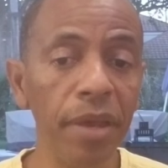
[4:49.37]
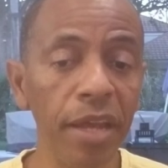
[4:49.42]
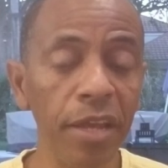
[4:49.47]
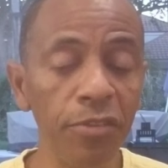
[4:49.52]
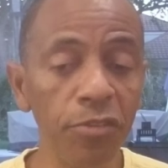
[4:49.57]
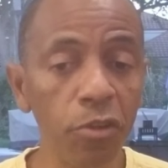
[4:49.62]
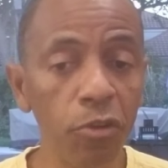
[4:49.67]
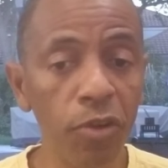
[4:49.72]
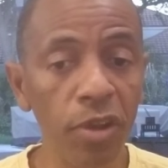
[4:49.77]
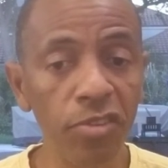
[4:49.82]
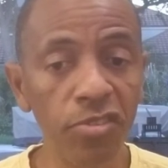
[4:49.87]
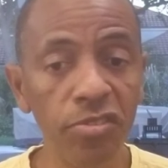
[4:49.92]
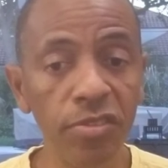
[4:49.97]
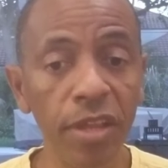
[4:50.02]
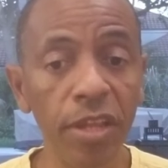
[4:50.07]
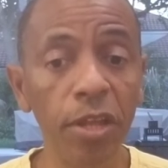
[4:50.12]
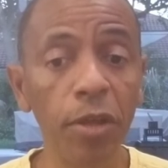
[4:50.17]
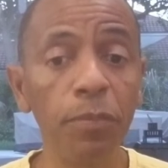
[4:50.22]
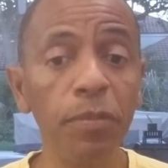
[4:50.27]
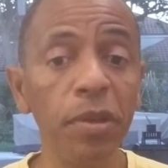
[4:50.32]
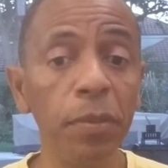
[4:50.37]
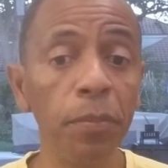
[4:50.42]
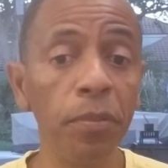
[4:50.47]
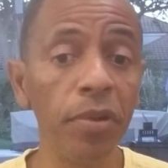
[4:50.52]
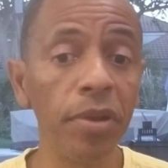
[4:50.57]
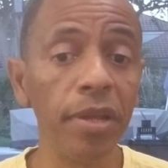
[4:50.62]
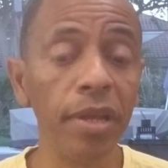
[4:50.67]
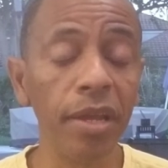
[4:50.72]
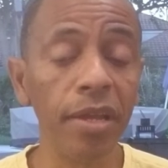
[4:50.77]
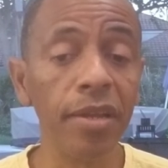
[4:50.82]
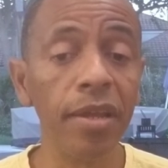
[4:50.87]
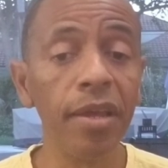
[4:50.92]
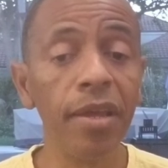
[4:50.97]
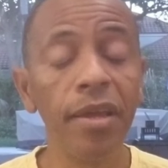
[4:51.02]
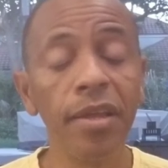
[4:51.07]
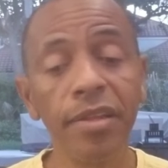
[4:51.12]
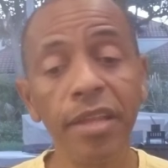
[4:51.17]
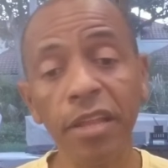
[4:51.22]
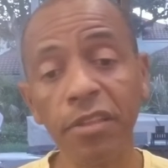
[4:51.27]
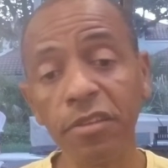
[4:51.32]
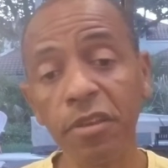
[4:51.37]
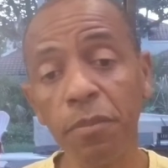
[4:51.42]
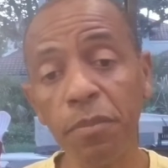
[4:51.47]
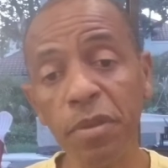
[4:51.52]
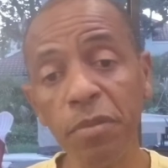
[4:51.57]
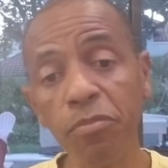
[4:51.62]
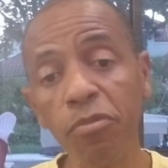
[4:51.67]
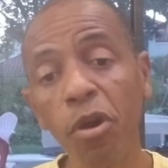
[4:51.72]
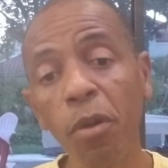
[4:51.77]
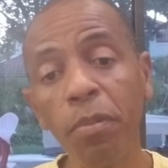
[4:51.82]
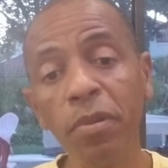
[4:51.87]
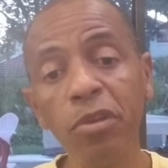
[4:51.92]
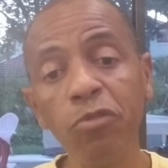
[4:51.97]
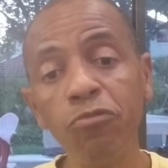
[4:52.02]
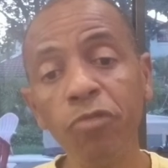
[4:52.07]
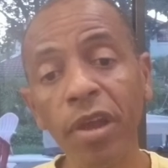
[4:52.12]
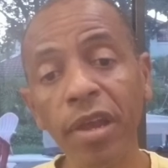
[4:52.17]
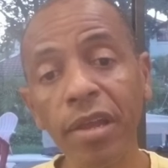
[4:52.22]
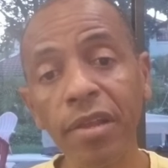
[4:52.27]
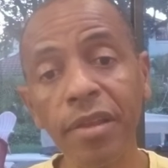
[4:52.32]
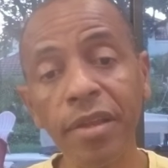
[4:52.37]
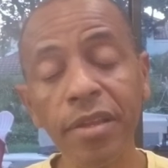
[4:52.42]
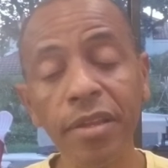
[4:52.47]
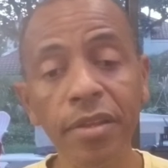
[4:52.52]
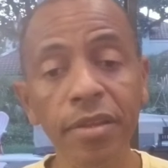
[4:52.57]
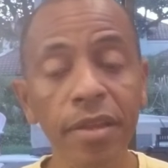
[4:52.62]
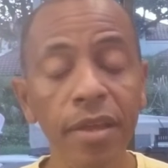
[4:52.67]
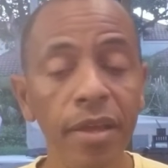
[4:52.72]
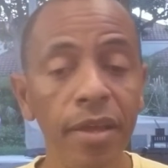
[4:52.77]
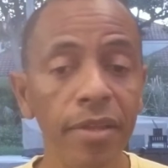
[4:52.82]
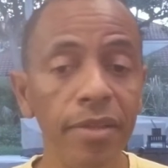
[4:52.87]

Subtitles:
integrations that they're going to be putting in that can be properly regulated,